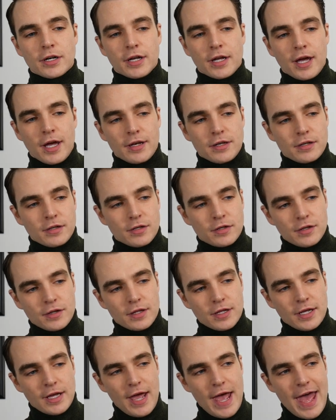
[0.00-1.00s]
you got
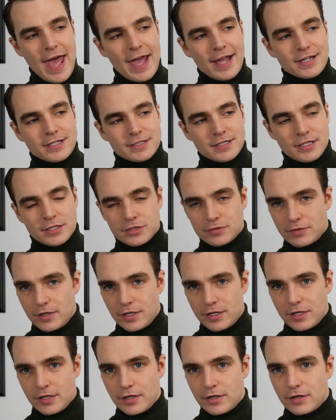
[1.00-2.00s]
the access
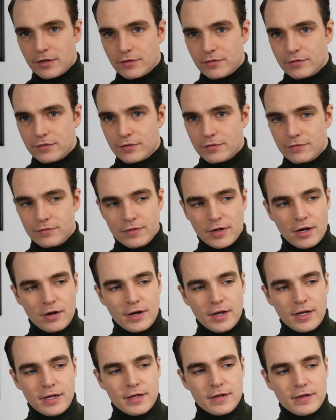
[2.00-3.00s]
right here.
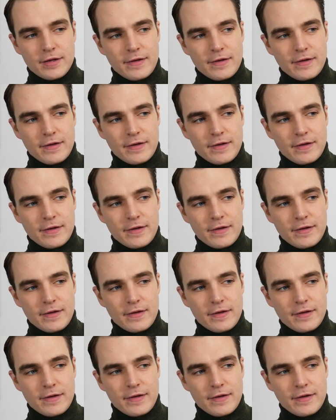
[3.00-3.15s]
Very,